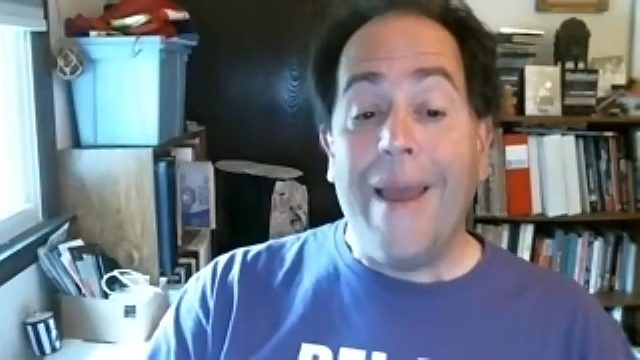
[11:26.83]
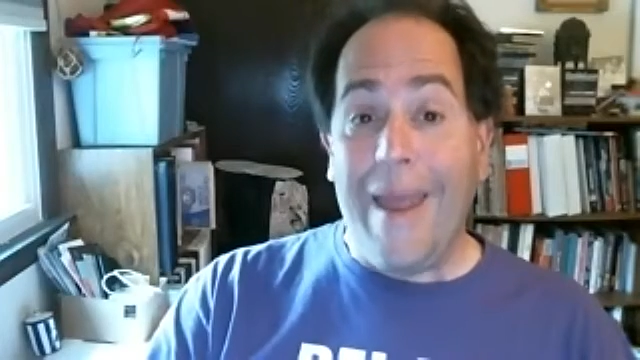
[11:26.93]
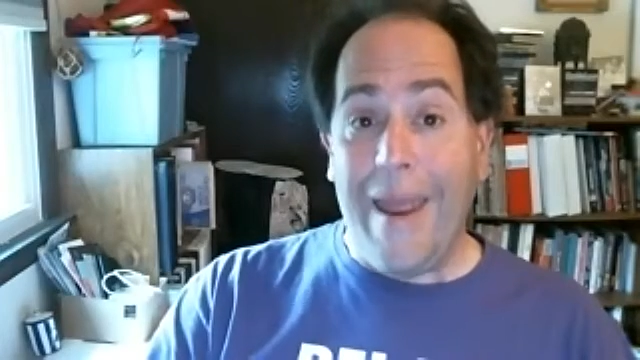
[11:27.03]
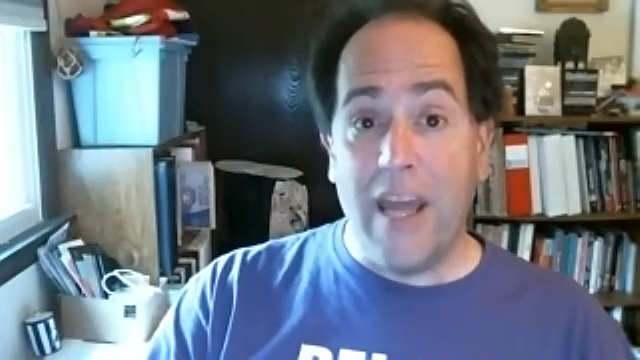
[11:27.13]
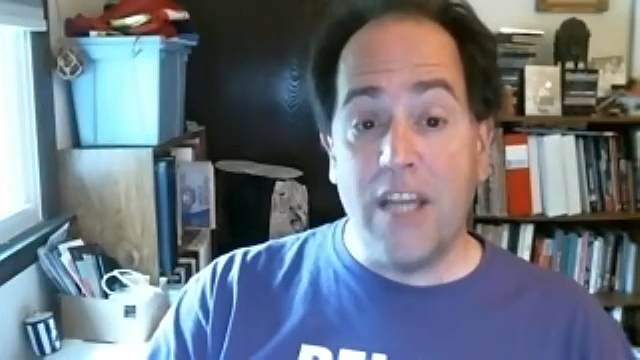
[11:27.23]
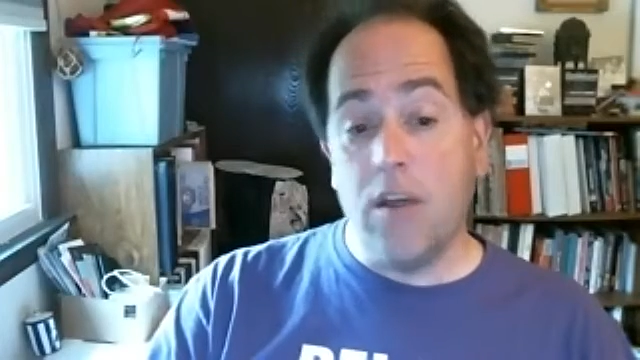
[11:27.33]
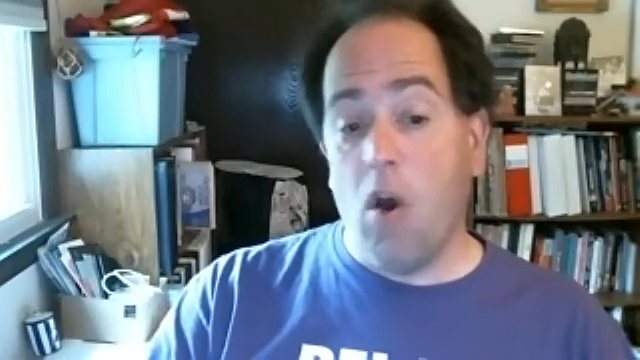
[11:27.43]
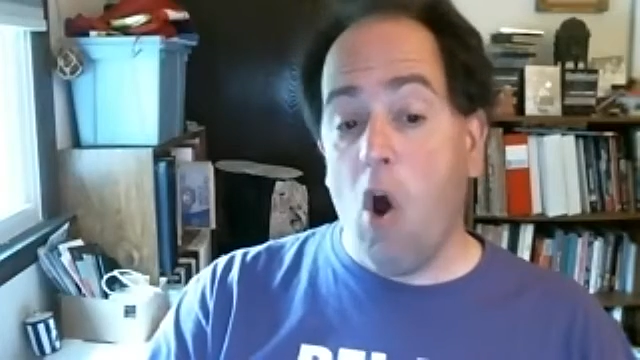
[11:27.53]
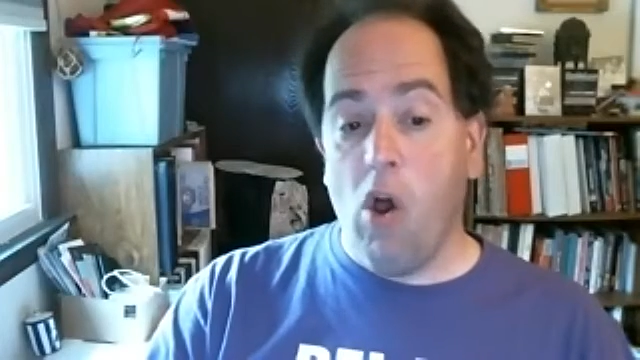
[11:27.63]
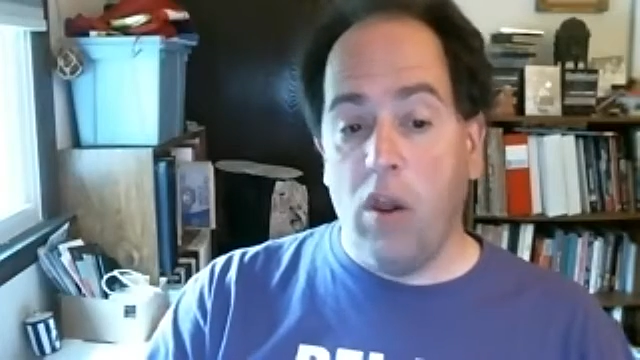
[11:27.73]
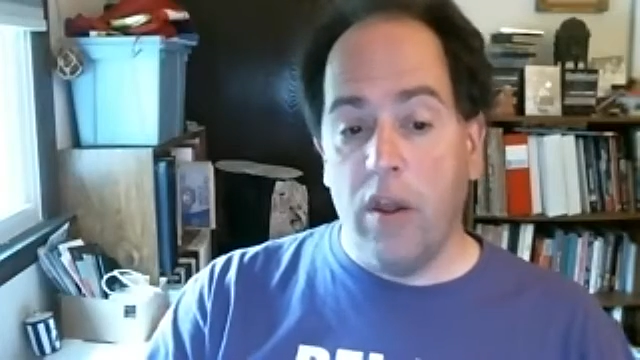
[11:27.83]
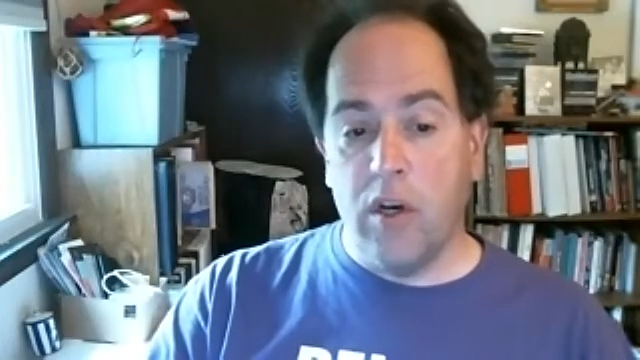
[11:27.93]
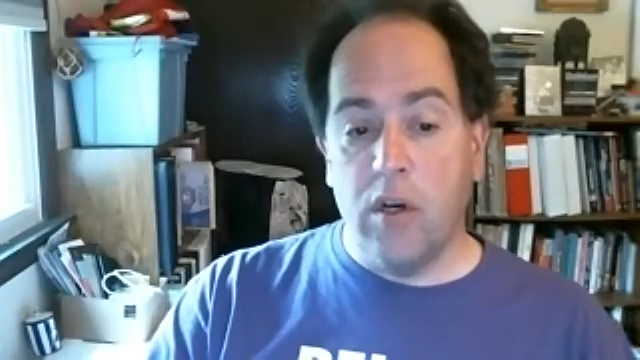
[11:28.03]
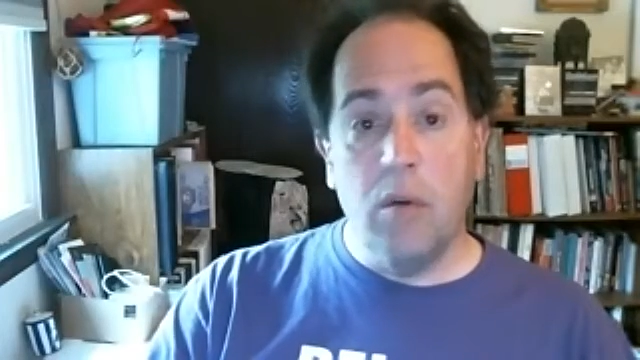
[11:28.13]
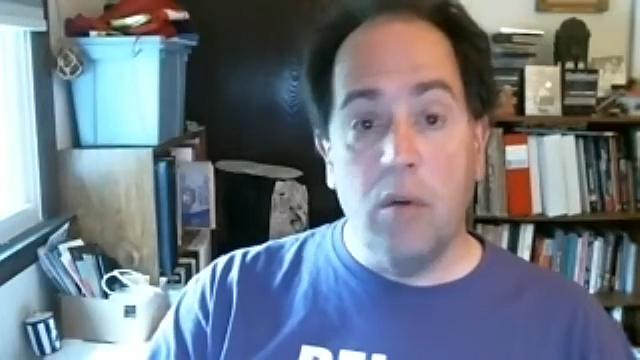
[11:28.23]
and all
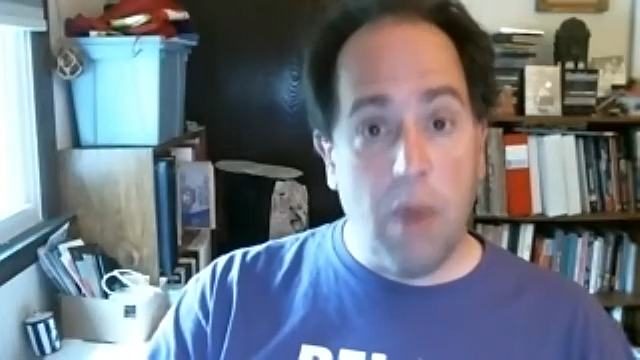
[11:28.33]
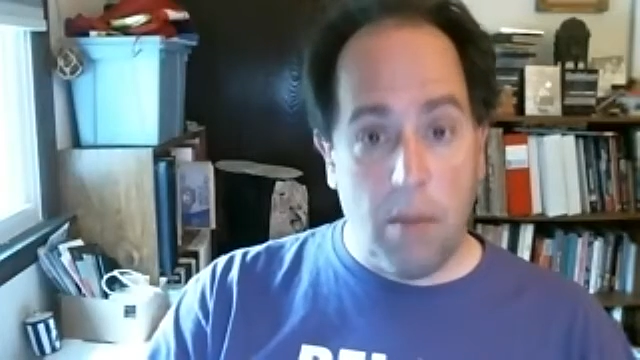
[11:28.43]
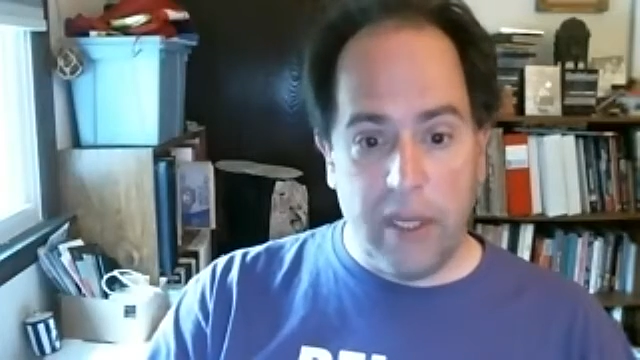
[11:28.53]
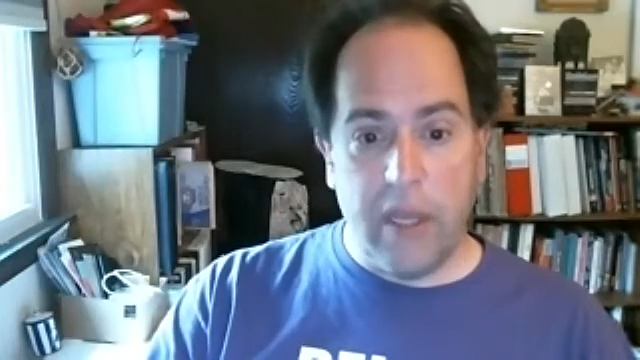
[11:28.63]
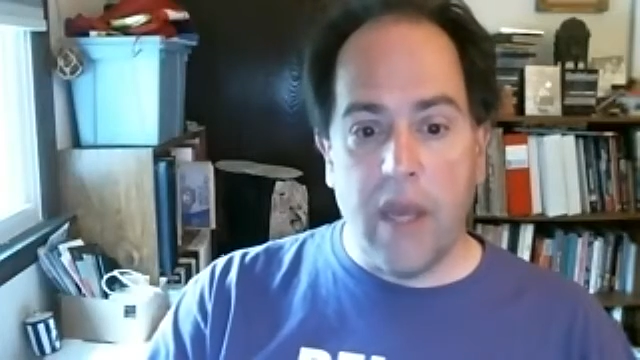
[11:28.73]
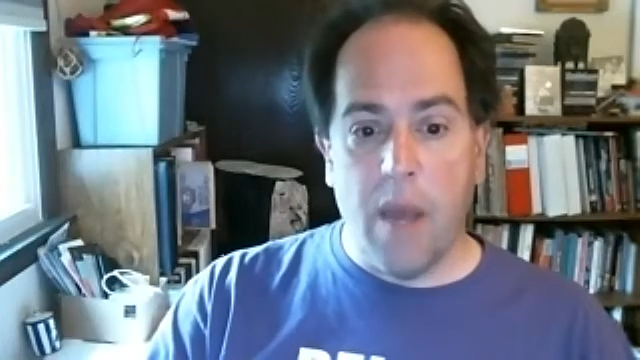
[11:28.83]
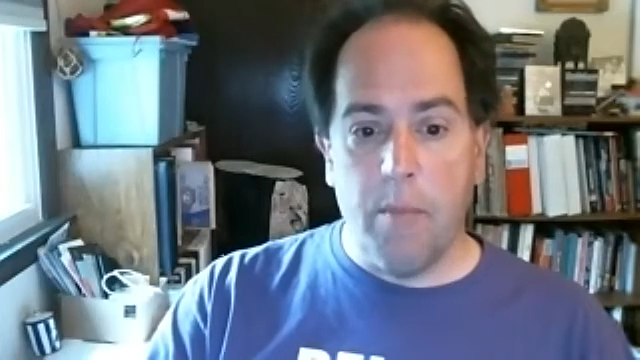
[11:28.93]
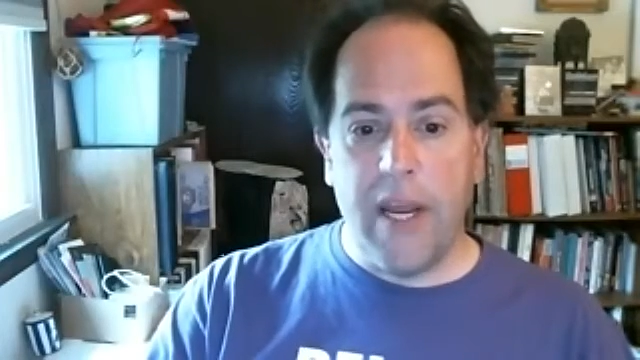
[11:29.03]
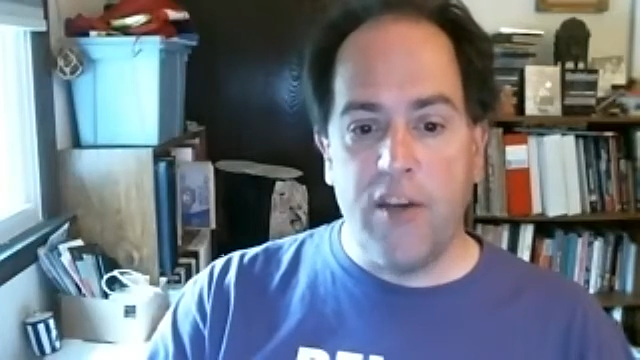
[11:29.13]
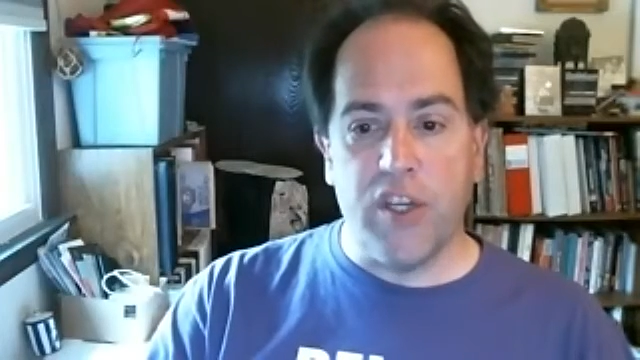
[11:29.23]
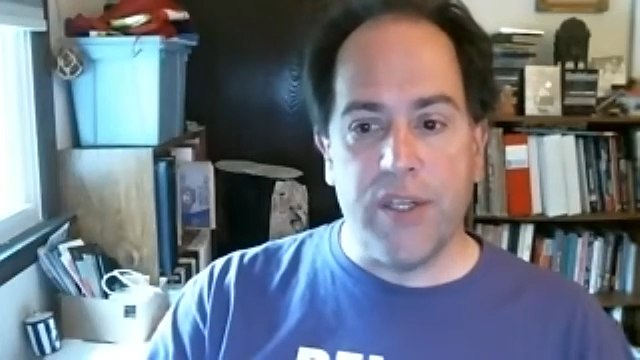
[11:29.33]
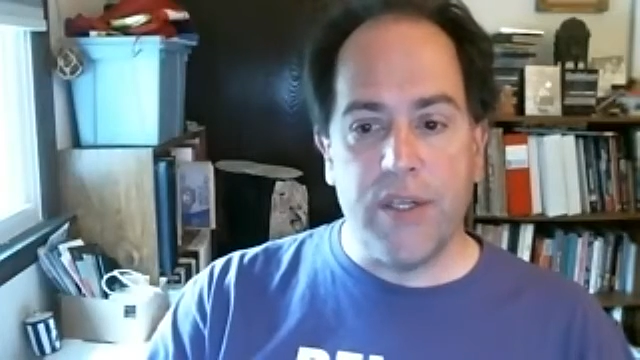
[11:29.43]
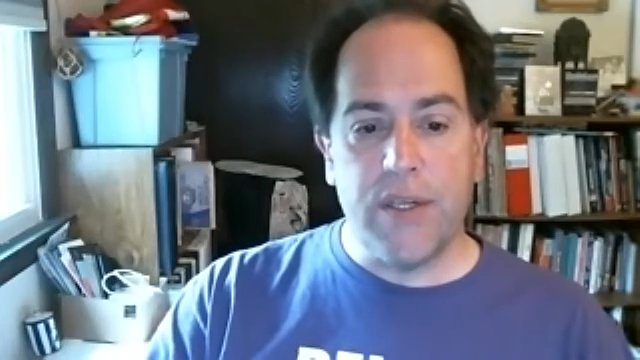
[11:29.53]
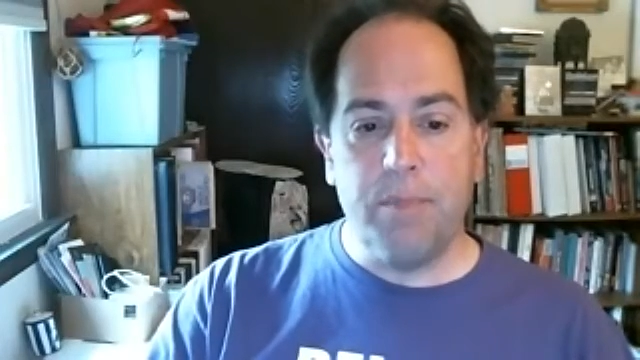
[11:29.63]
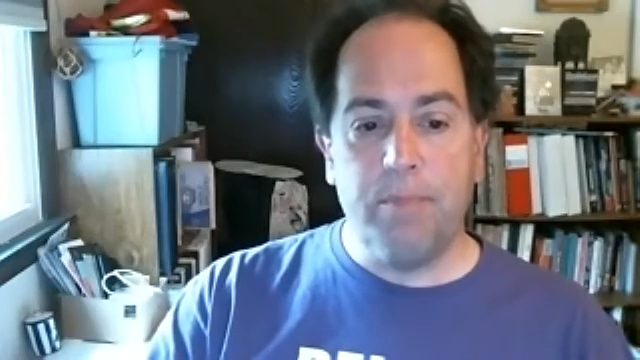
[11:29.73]
other public
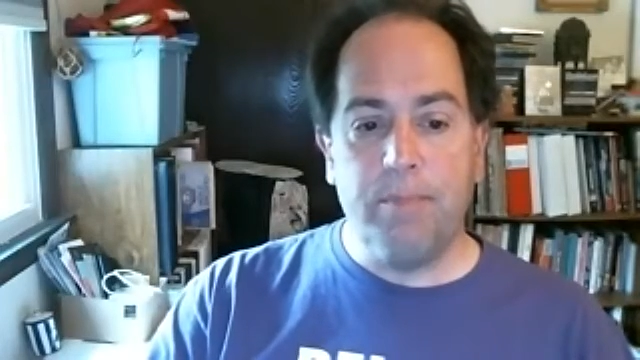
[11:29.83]
accommodations.